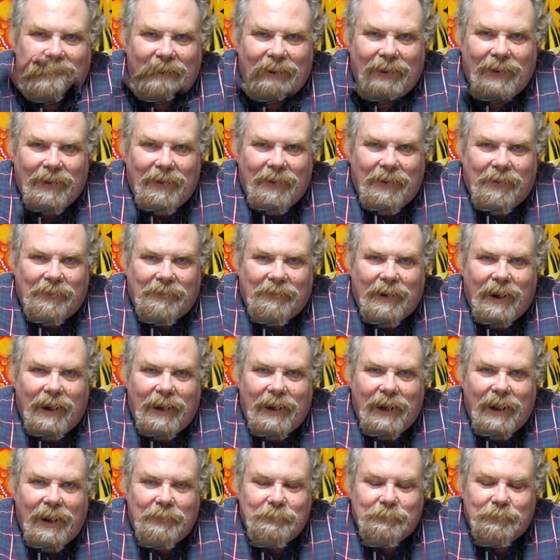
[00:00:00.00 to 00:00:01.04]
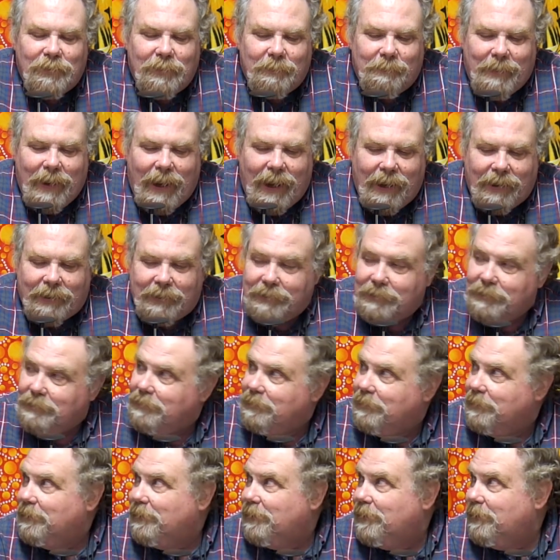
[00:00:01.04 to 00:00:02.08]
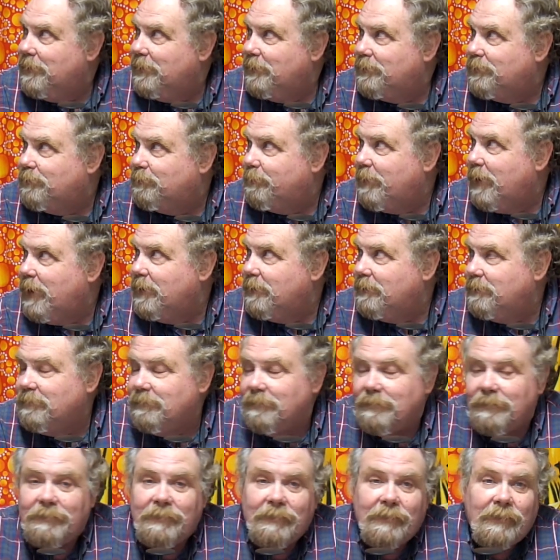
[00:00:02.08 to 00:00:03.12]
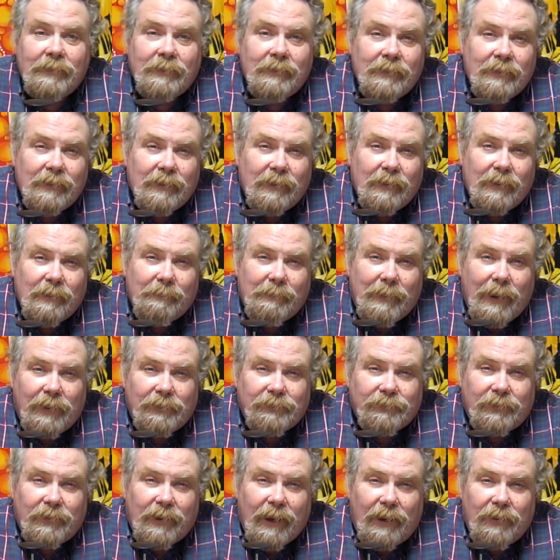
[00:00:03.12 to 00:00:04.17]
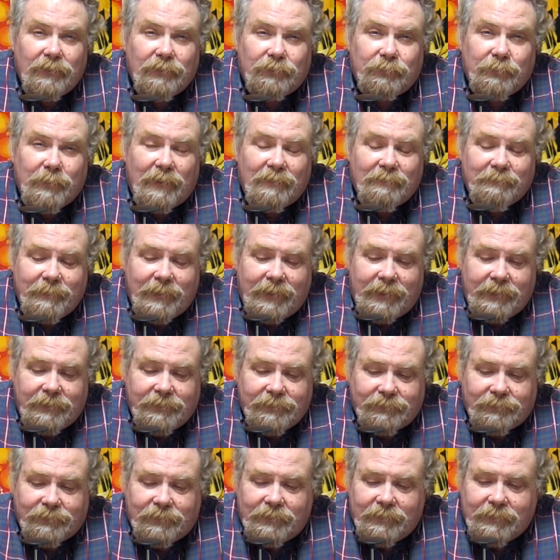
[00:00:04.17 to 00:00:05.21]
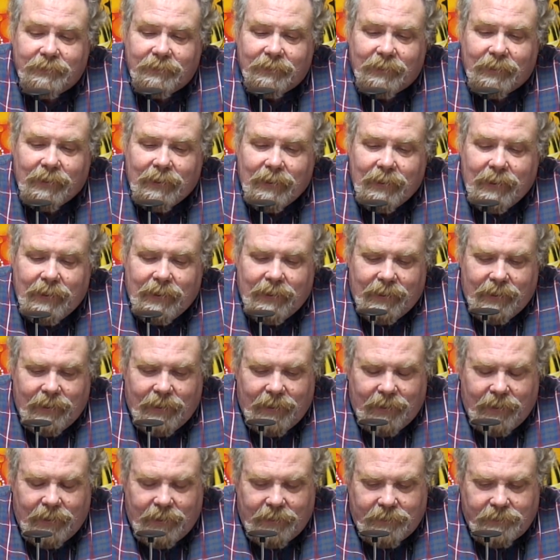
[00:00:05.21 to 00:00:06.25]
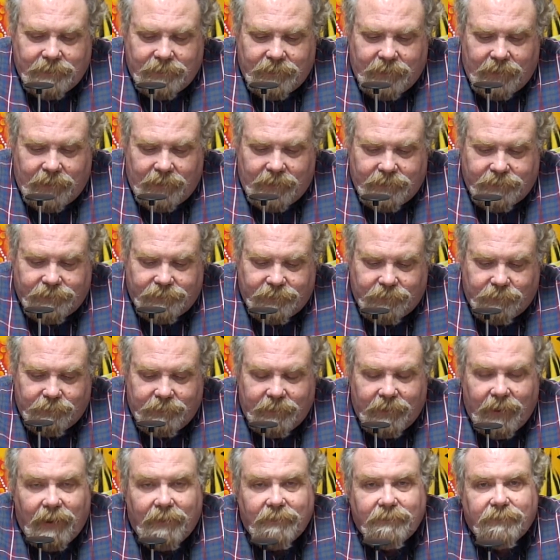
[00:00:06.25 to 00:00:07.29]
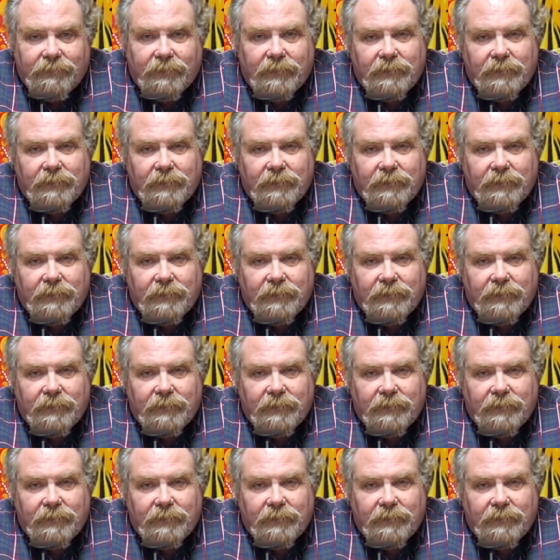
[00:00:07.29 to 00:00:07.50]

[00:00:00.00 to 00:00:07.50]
Alright, and we're back, and it's been about 10-12 minutes. And so we have